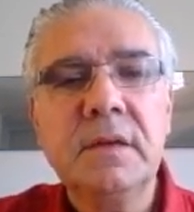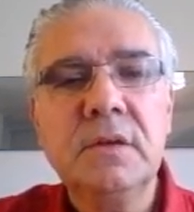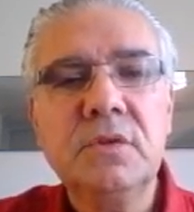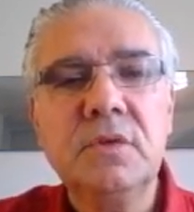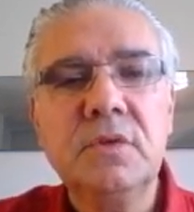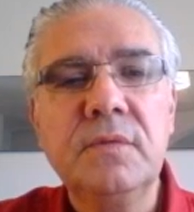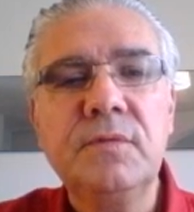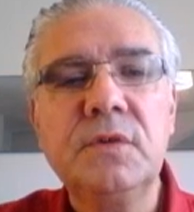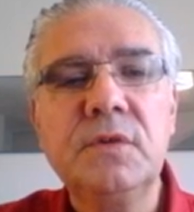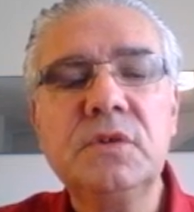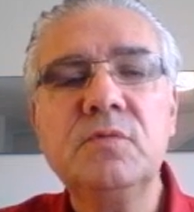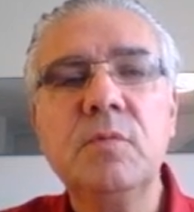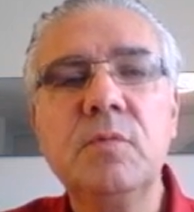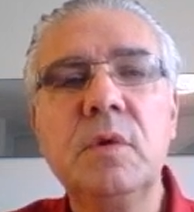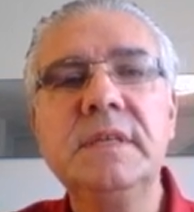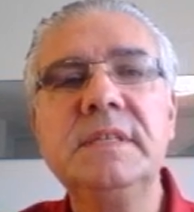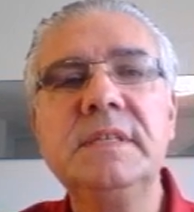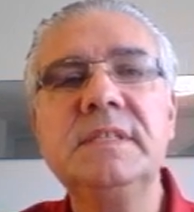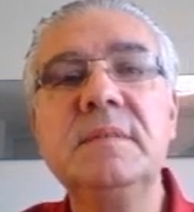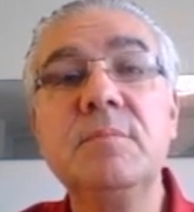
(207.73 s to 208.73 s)
The first
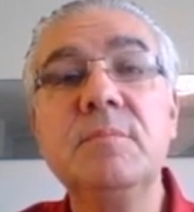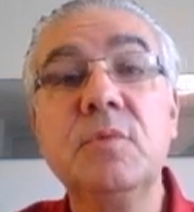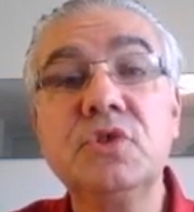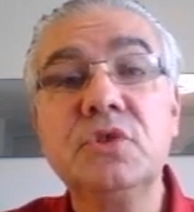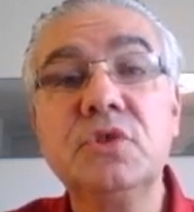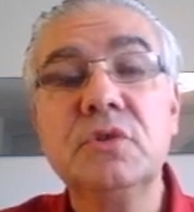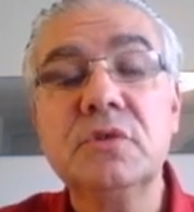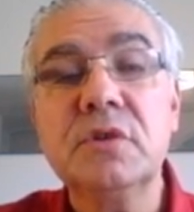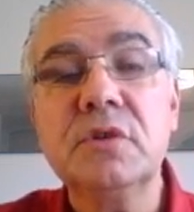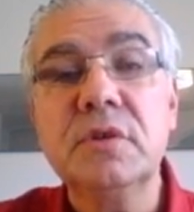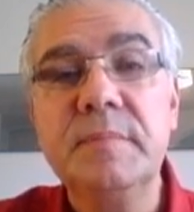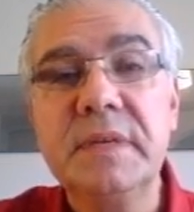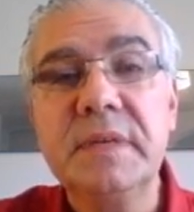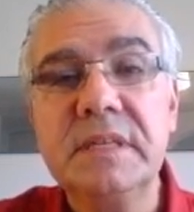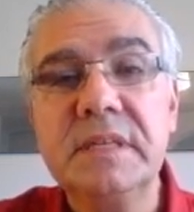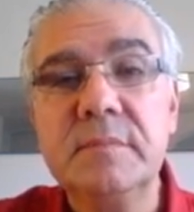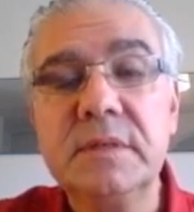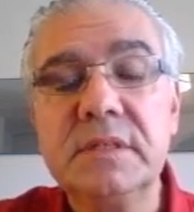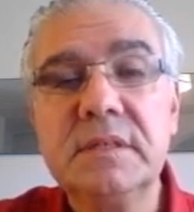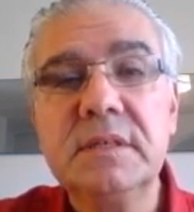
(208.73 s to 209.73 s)
one is emotional
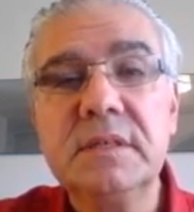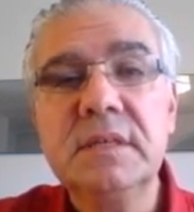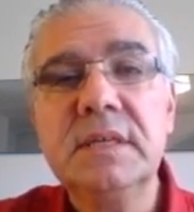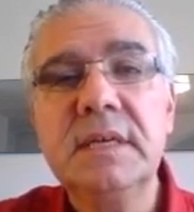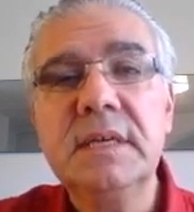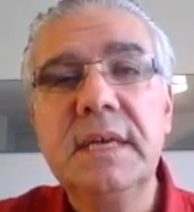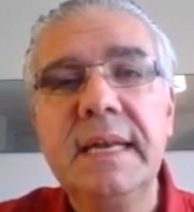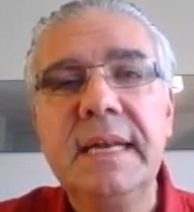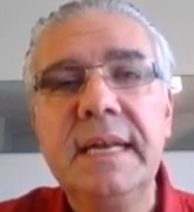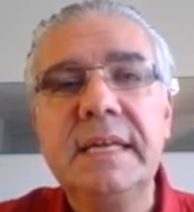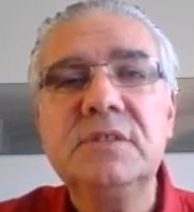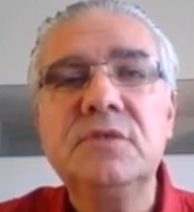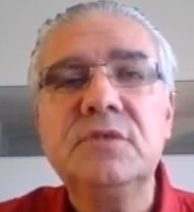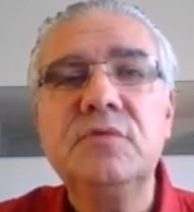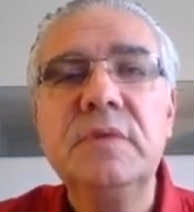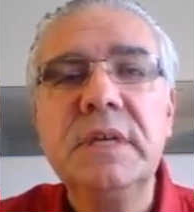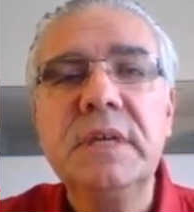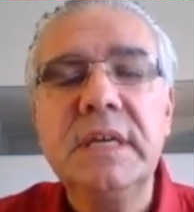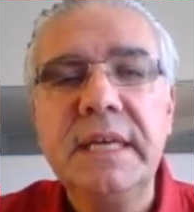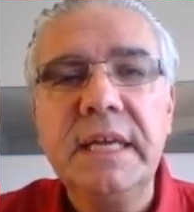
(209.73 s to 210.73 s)
commitment, and that's
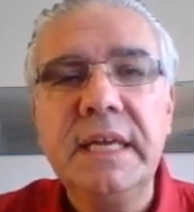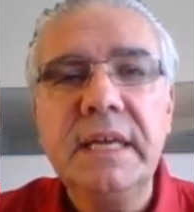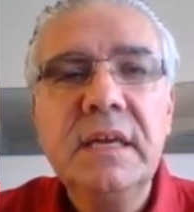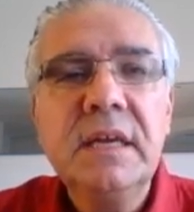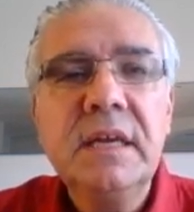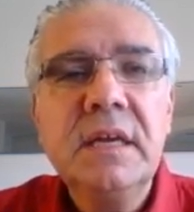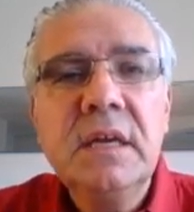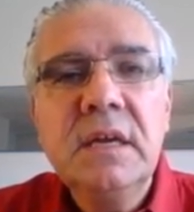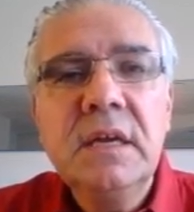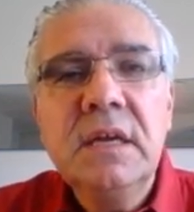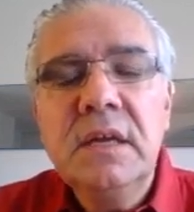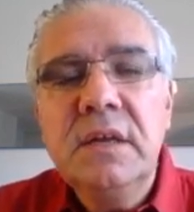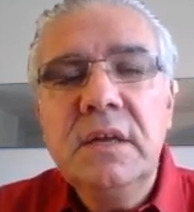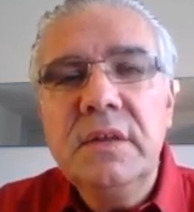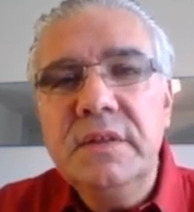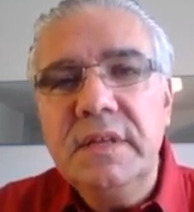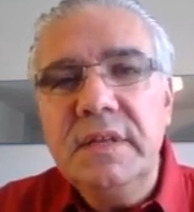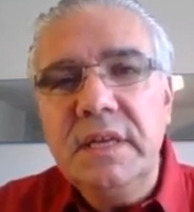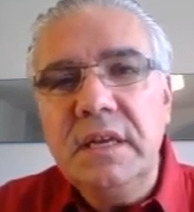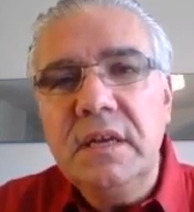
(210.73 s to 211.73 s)
really
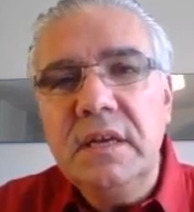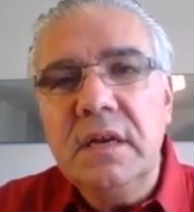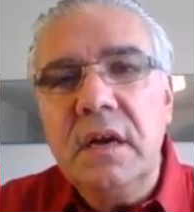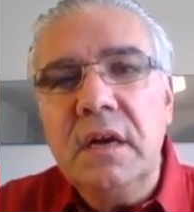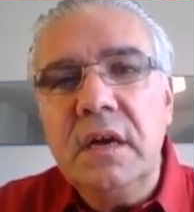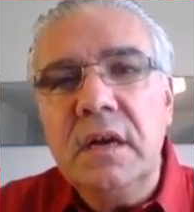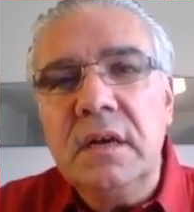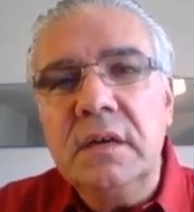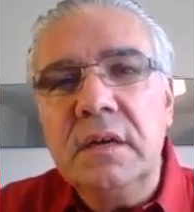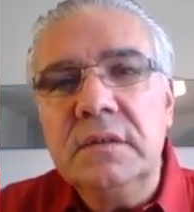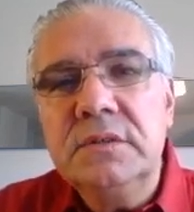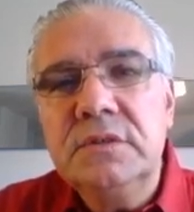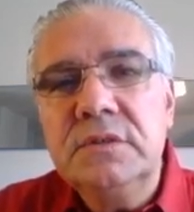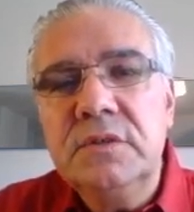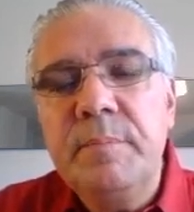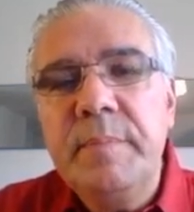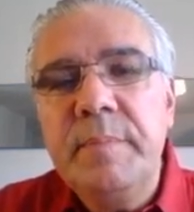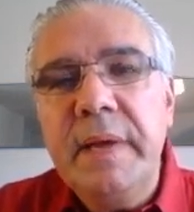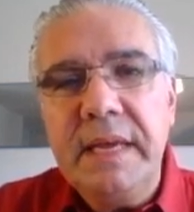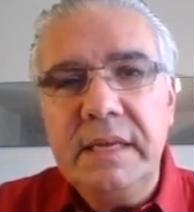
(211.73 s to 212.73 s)
the
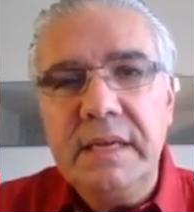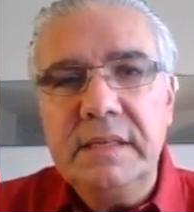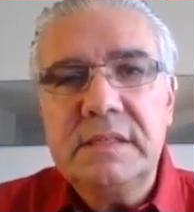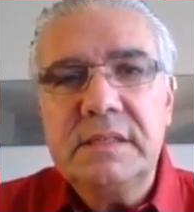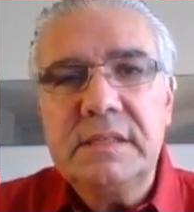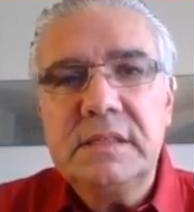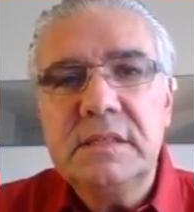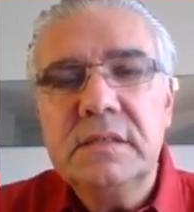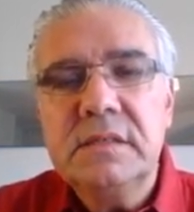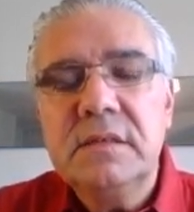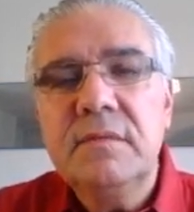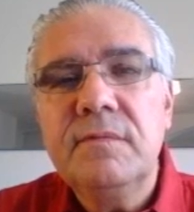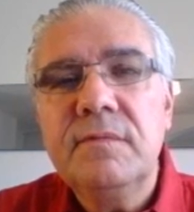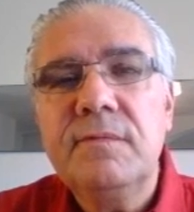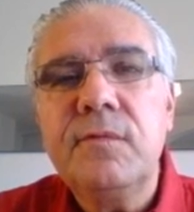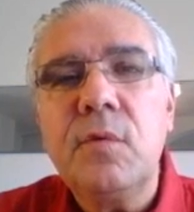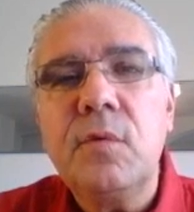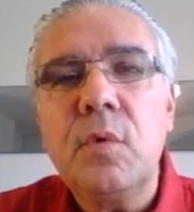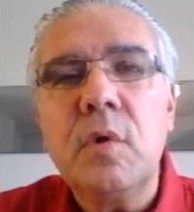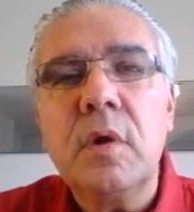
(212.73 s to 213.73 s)
base
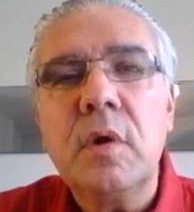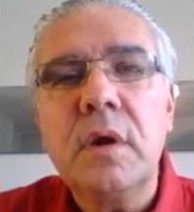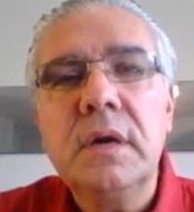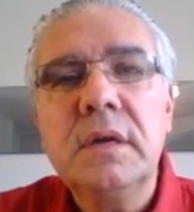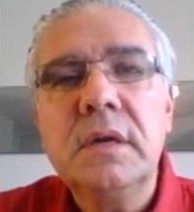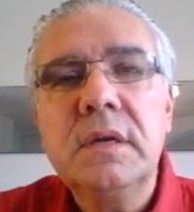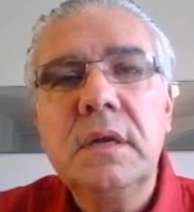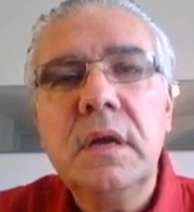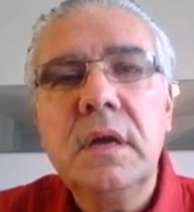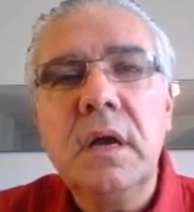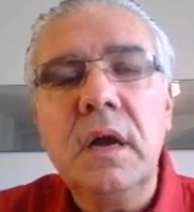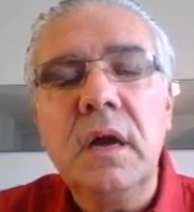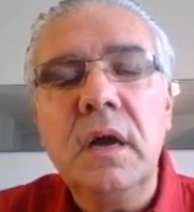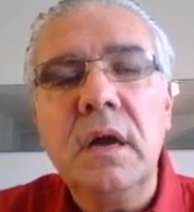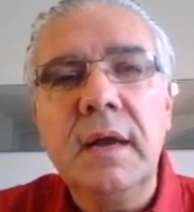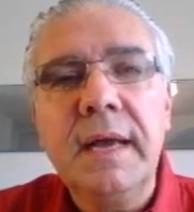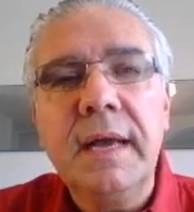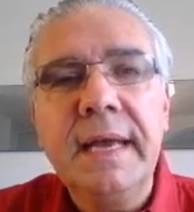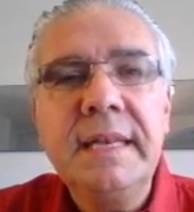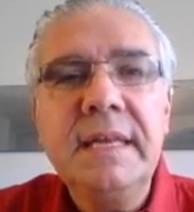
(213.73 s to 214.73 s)
for
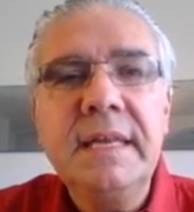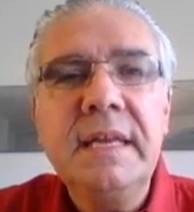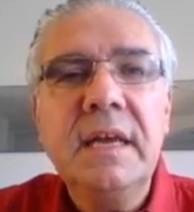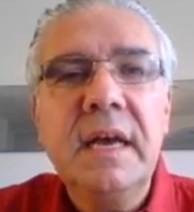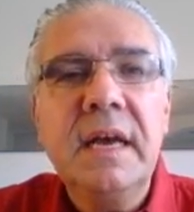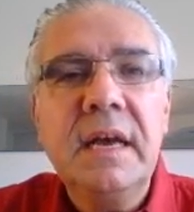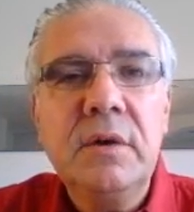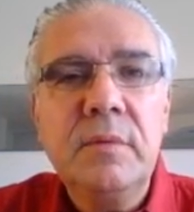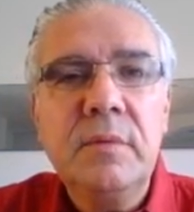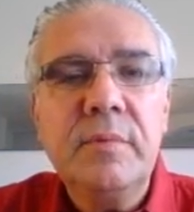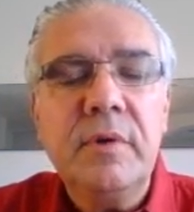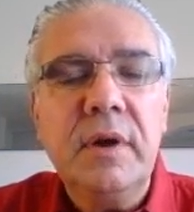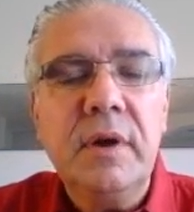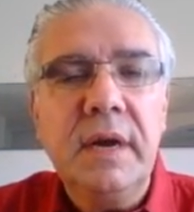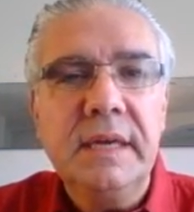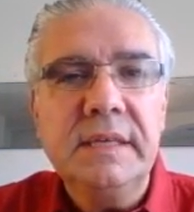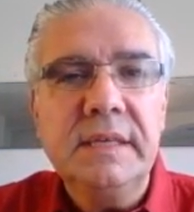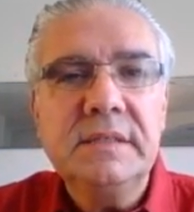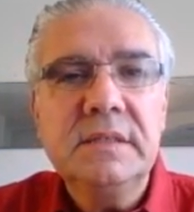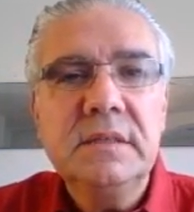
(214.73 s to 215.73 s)
any
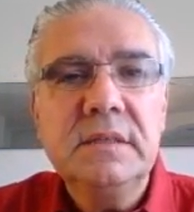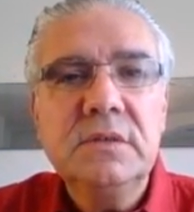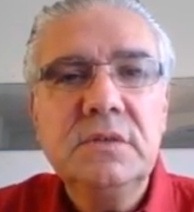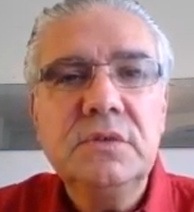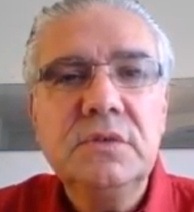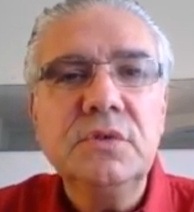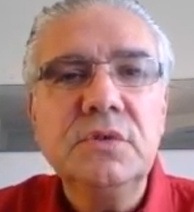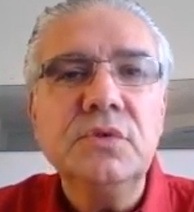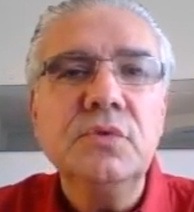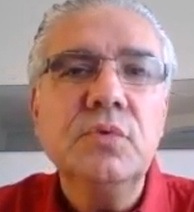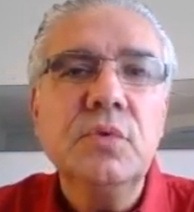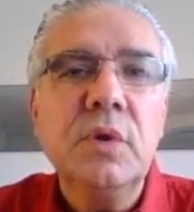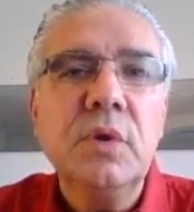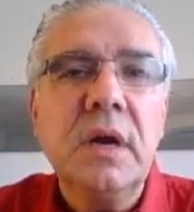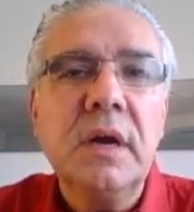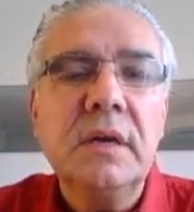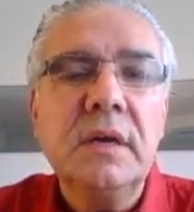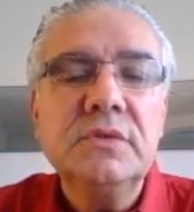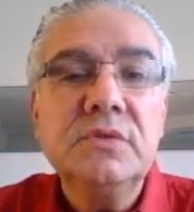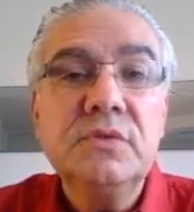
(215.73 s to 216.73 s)
enterprise
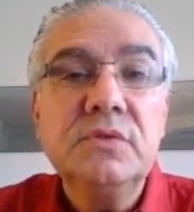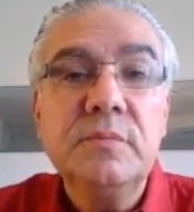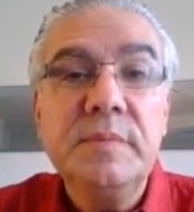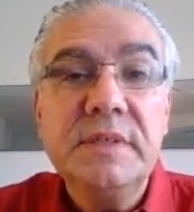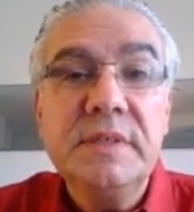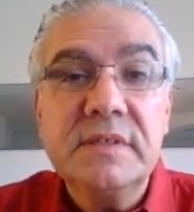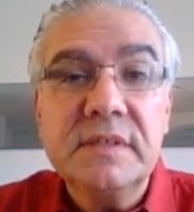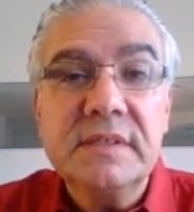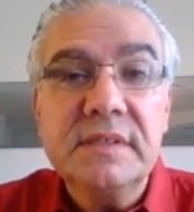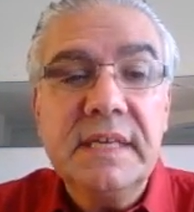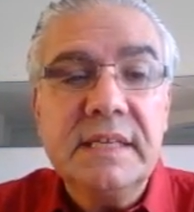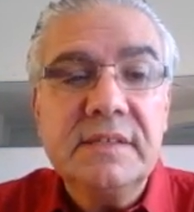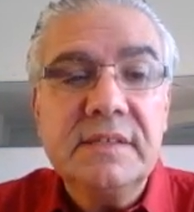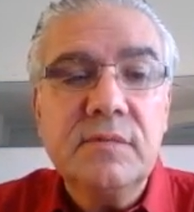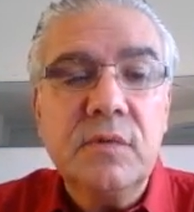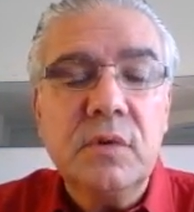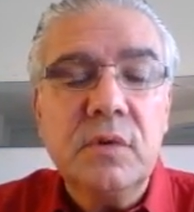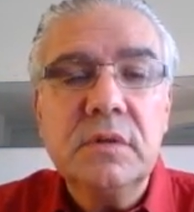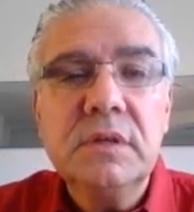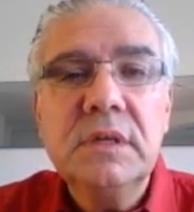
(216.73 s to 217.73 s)
to be
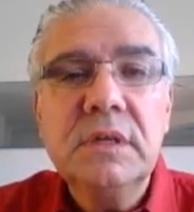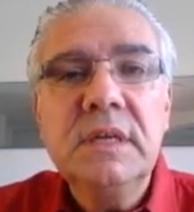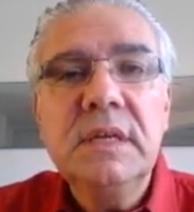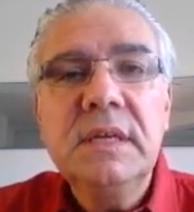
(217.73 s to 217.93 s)
successful.